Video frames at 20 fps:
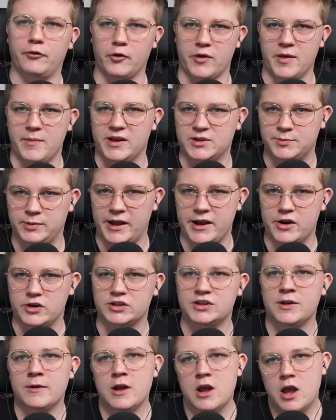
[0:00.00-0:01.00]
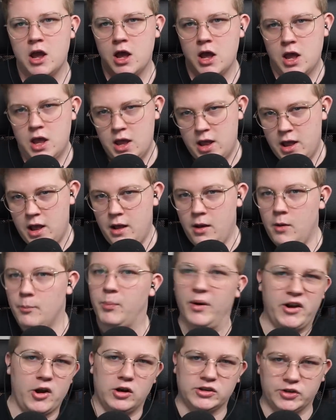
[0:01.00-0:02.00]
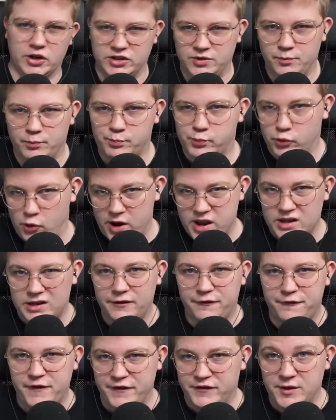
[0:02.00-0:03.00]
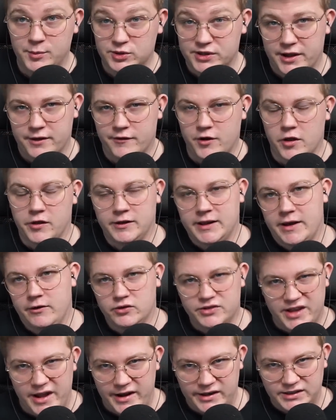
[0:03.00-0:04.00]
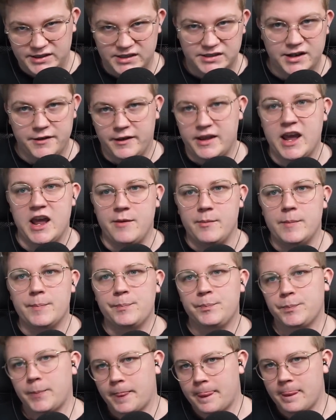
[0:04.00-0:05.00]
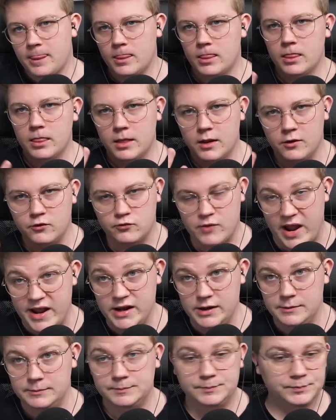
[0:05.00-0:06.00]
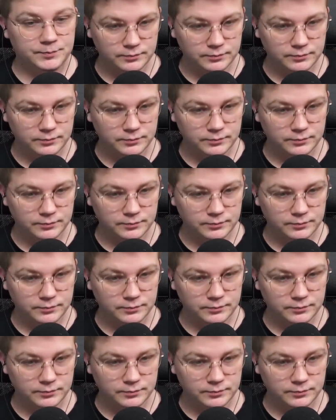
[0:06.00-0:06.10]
for the best players, but it also doesn't break 50% of all the levels that exist in the game, right?